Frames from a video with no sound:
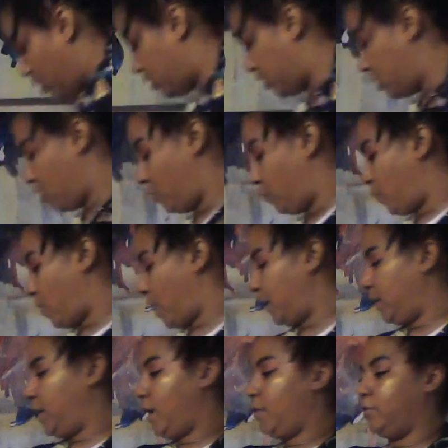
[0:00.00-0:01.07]
So
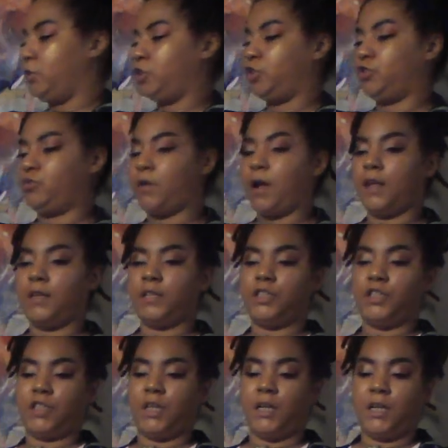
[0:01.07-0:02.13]
right now in
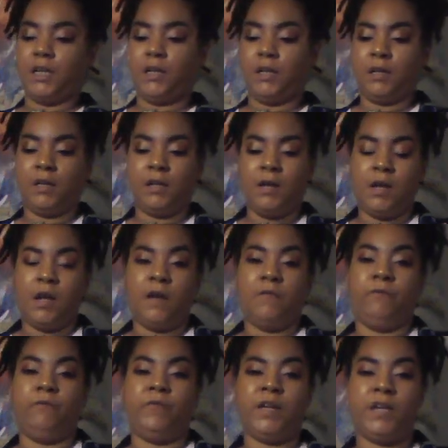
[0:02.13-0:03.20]
astrology,
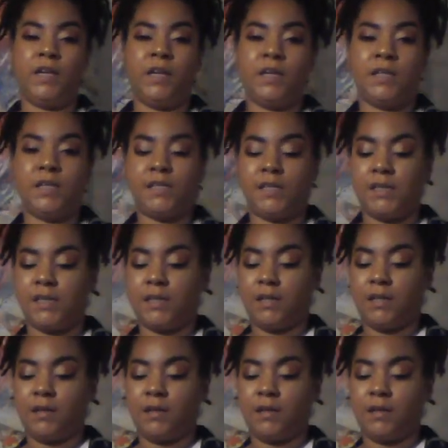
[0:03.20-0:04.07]
Venus,